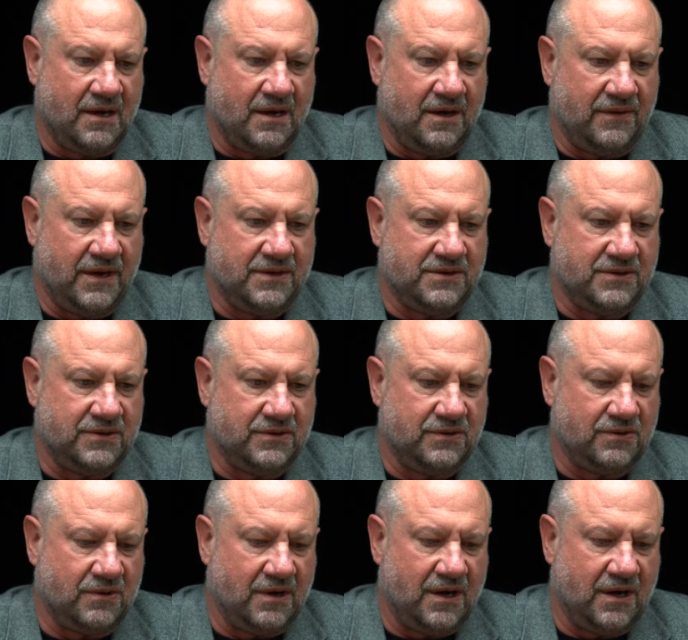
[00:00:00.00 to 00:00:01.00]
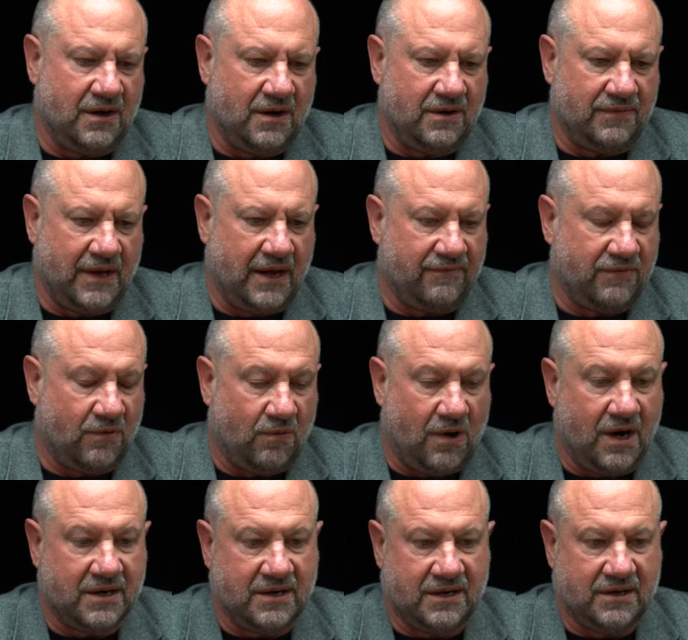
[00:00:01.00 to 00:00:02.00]
a
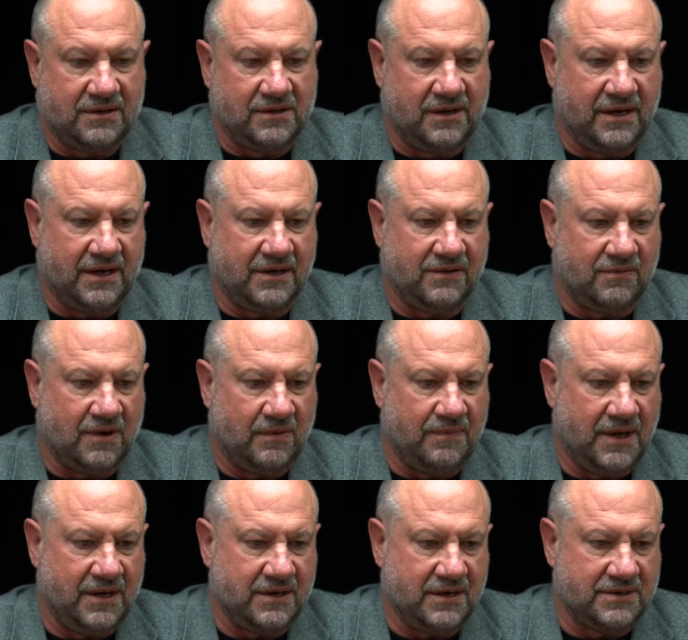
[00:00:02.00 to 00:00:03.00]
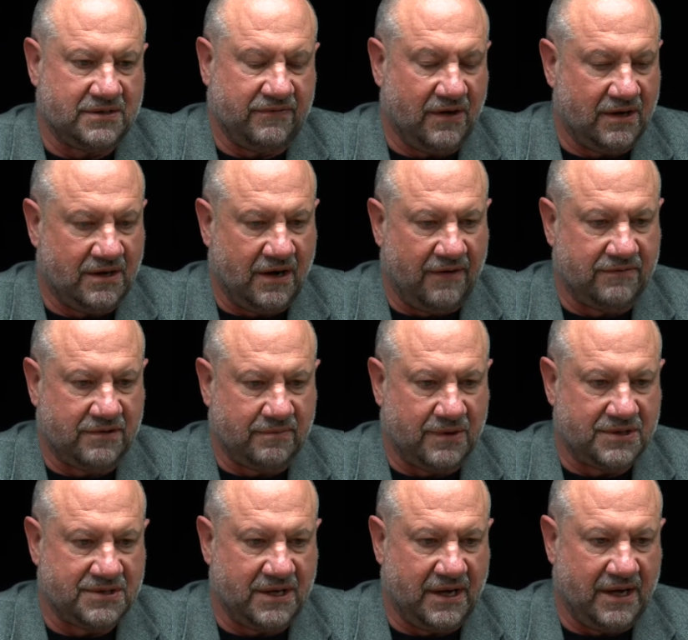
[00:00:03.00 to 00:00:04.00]
walk-in clinic where it's a very
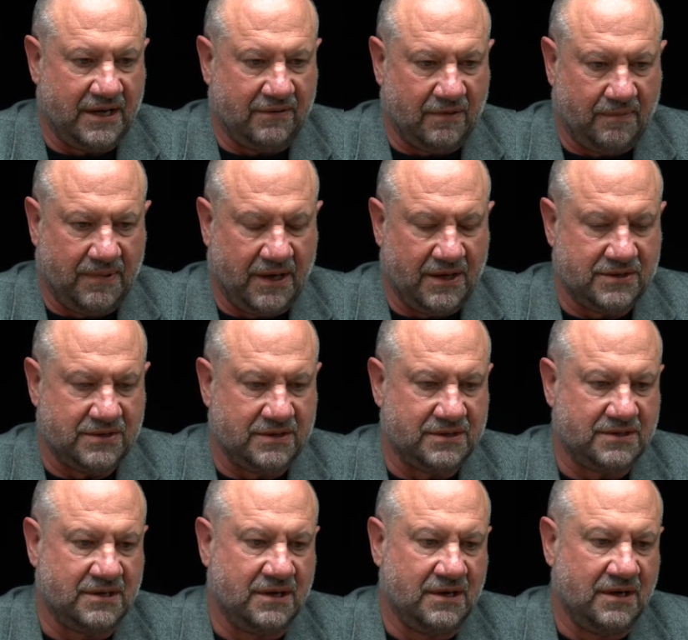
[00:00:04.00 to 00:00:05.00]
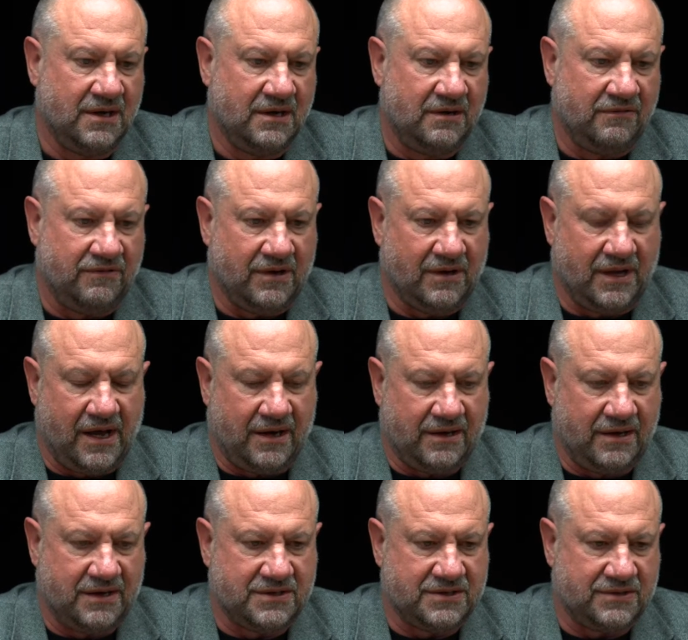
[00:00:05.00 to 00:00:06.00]
comfortable setting where patients fill out a
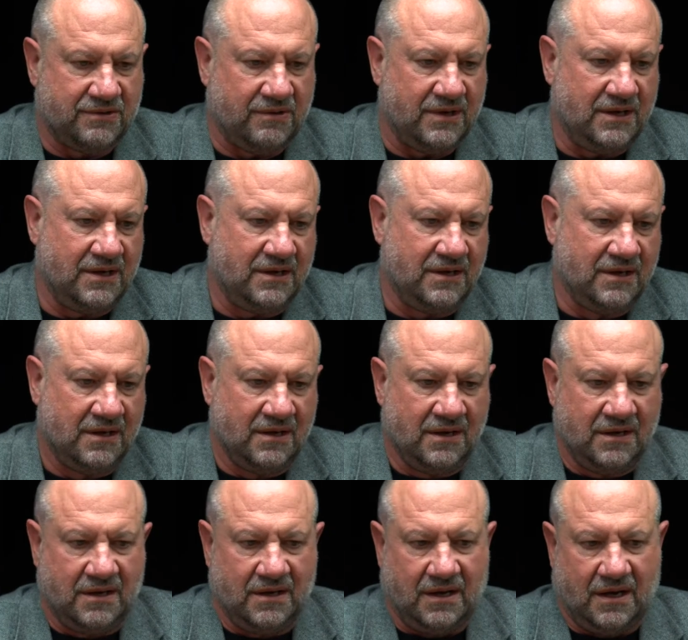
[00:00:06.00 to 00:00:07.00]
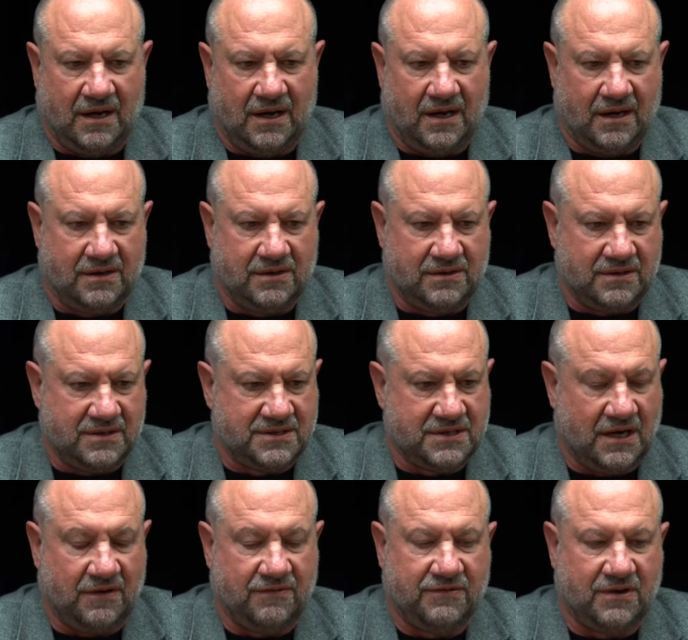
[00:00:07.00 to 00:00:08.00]
history,
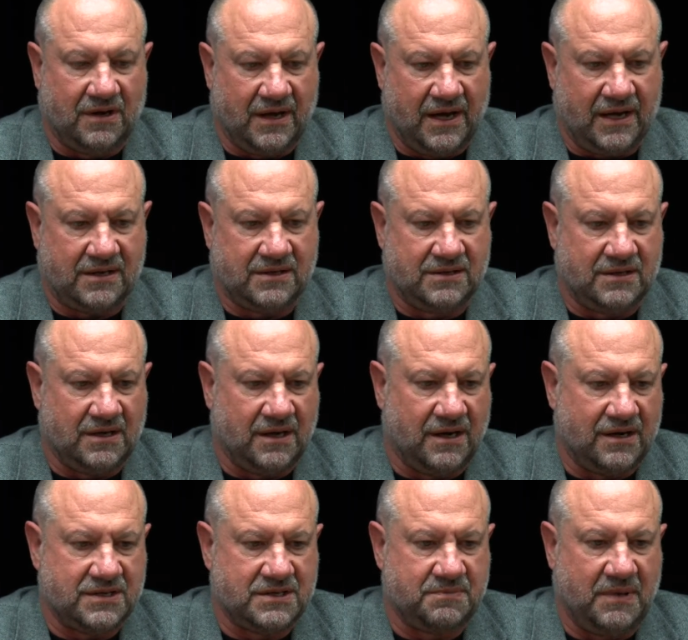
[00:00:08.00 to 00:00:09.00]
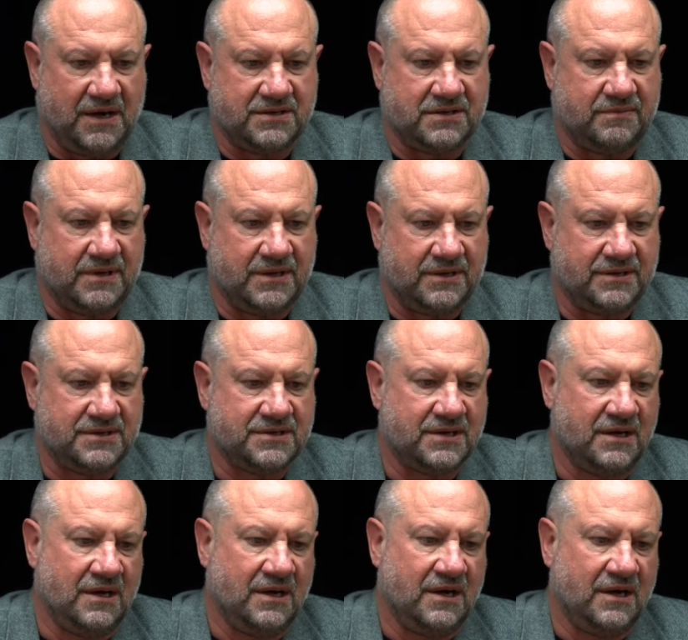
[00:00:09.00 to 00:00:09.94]
self-collect specimens,